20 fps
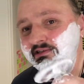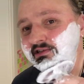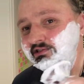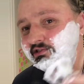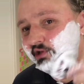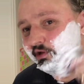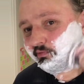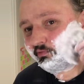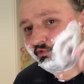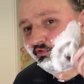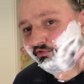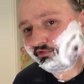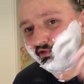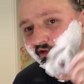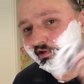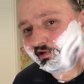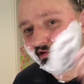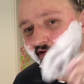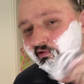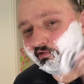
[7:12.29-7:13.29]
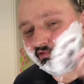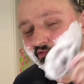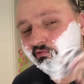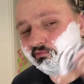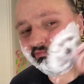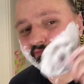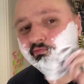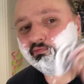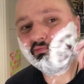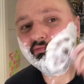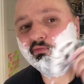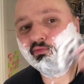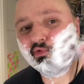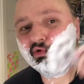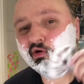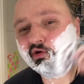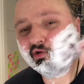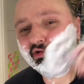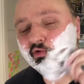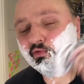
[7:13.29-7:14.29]
Some of the
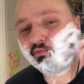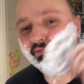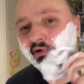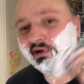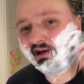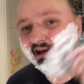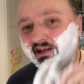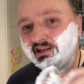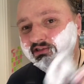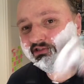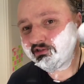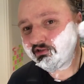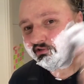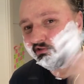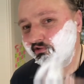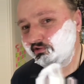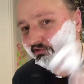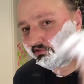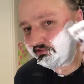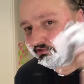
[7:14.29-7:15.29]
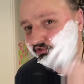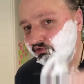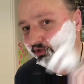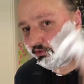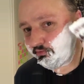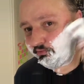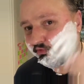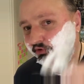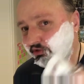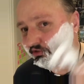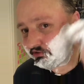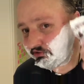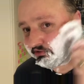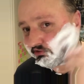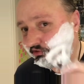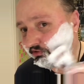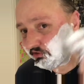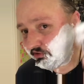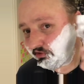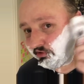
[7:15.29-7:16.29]
more known brands or cheap
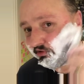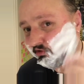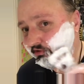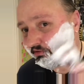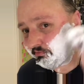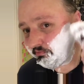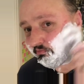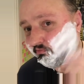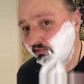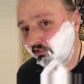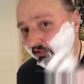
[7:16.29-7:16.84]
brushes are good,